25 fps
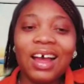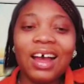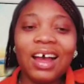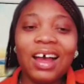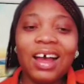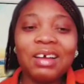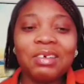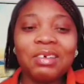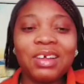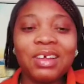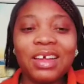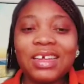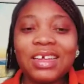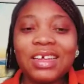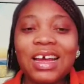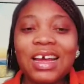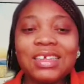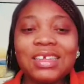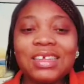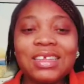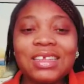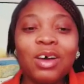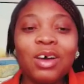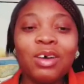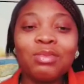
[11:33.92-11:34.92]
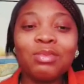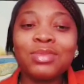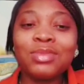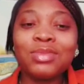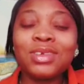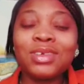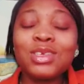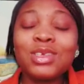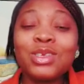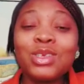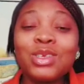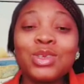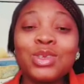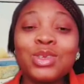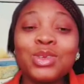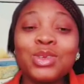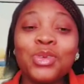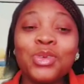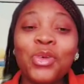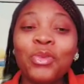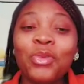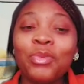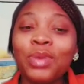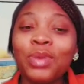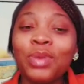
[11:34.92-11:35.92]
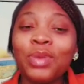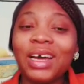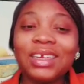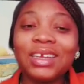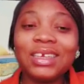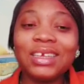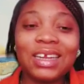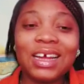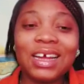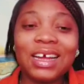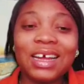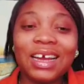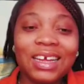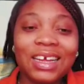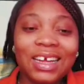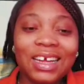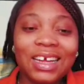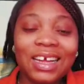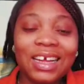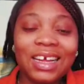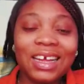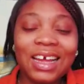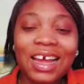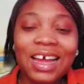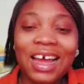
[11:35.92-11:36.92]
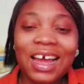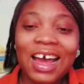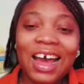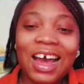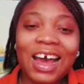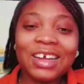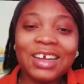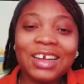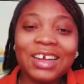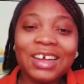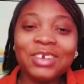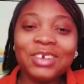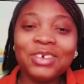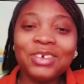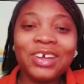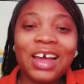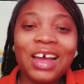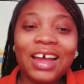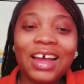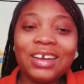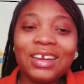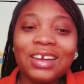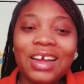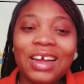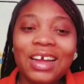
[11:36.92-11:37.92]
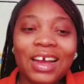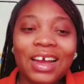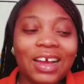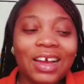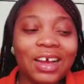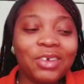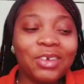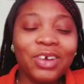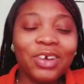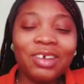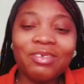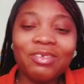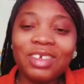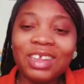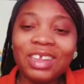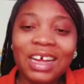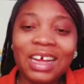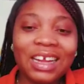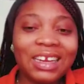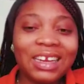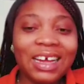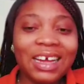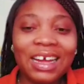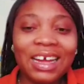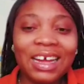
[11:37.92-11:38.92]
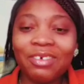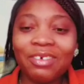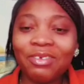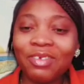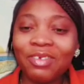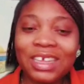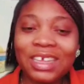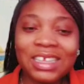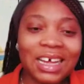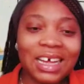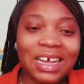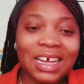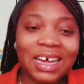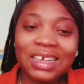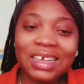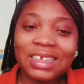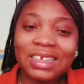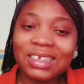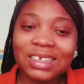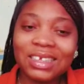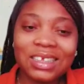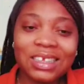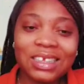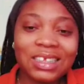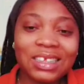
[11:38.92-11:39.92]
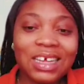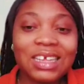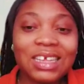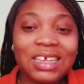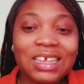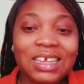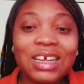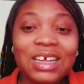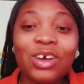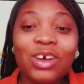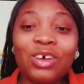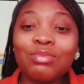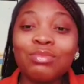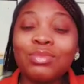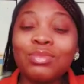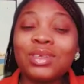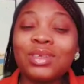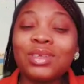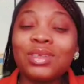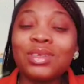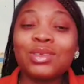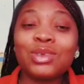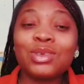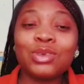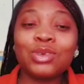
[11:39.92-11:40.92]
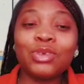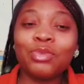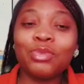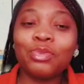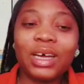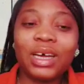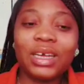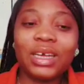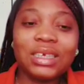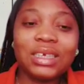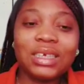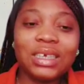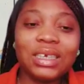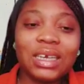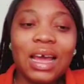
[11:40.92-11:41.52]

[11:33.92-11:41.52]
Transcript: It has helped me so much. Like I cannot even underemphasize it. It has helped me so much.